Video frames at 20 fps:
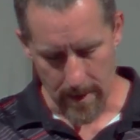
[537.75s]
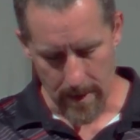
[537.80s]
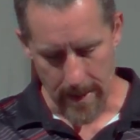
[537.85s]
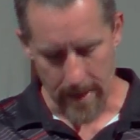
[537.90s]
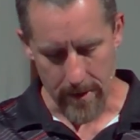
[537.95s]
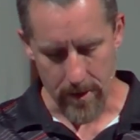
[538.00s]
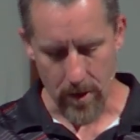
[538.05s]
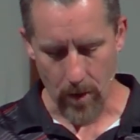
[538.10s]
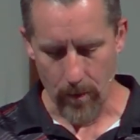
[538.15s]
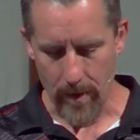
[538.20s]

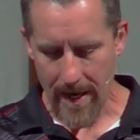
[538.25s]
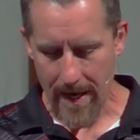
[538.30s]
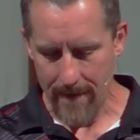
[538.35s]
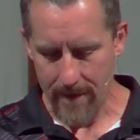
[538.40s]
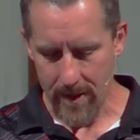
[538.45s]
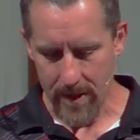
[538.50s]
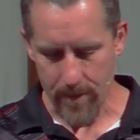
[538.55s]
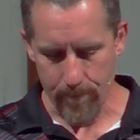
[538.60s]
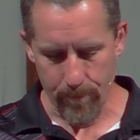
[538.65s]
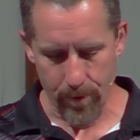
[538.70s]
And so we have
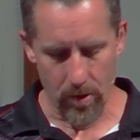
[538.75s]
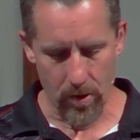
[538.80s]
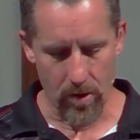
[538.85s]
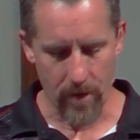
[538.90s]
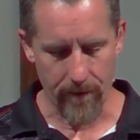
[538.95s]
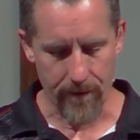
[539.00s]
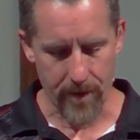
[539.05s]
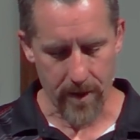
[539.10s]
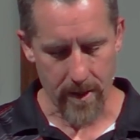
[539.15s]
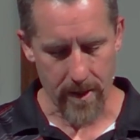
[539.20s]
these
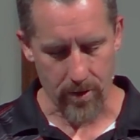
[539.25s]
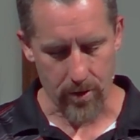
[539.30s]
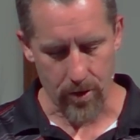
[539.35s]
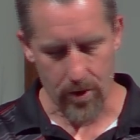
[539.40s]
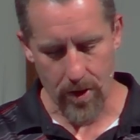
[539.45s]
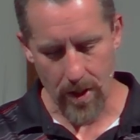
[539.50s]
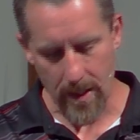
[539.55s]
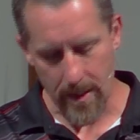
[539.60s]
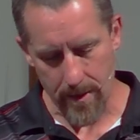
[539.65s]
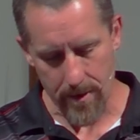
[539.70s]
proofs that
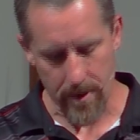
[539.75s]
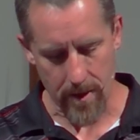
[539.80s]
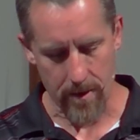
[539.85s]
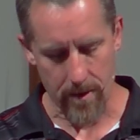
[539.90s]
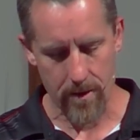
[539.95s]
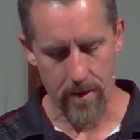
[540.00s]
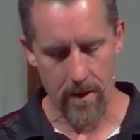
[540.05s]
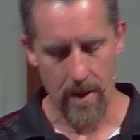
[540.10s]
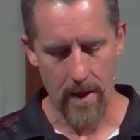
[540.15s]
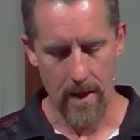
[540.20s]

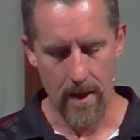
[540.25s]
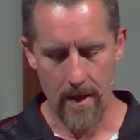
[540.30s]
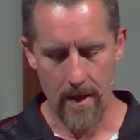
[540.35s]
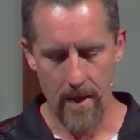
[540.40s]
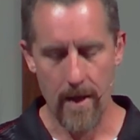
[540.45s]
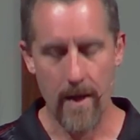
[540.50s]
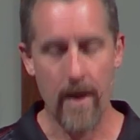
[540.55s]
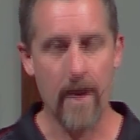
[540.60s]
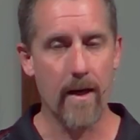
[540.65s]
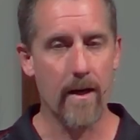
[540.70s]
Jesus
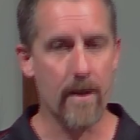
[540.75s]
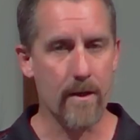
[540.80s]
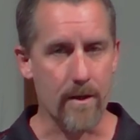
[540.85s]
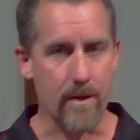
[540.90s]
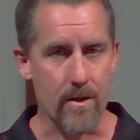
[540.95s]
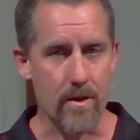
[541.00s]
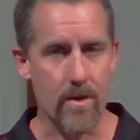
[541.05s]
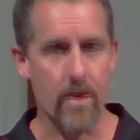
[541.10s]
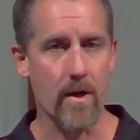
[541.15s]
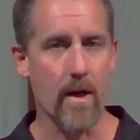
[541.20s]

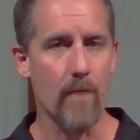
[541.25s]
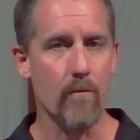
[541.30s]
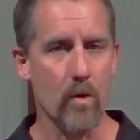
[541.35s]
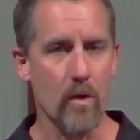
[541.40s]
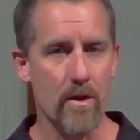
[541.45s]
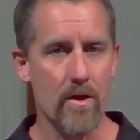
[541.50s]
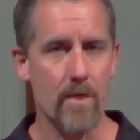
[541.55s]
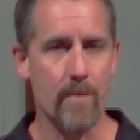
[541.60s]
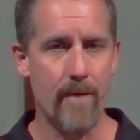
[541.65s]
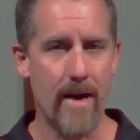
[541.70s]
is someone
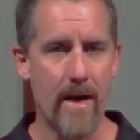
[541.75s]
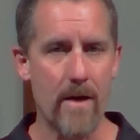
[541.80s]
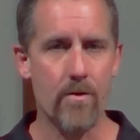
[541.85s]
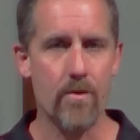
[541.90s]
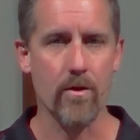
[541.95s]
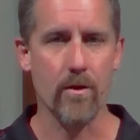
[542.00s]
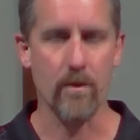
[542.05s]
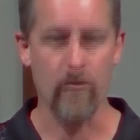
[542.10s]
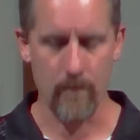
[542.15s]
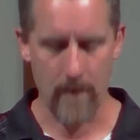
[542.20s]

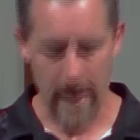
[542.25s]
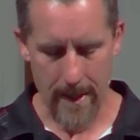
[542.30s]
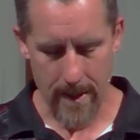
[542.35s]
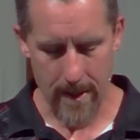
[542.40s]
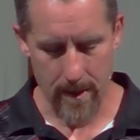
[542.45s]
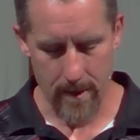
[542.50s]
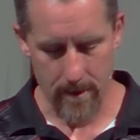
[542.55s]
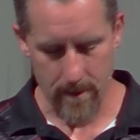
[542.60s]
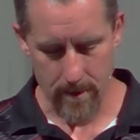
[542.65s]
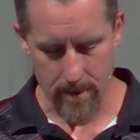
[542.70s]
special right
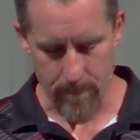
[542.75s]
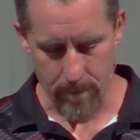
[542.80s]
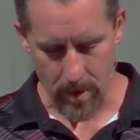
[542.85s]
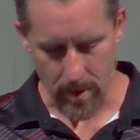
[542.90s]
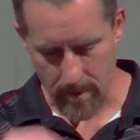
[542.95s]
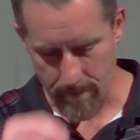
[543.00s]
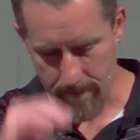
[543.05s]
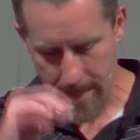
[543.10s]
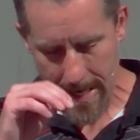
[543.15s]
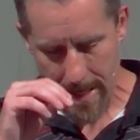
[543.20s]
here in the book
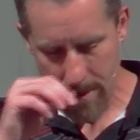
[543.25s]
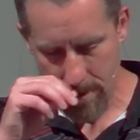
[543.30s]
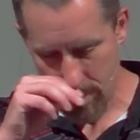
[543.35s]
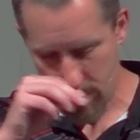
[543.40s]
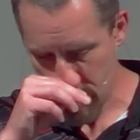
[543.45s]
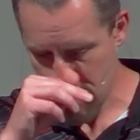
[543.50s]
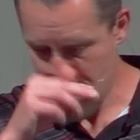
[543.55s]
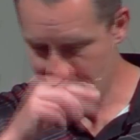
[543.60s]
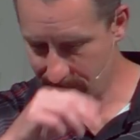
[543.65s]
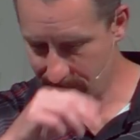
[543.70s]
of Matthew.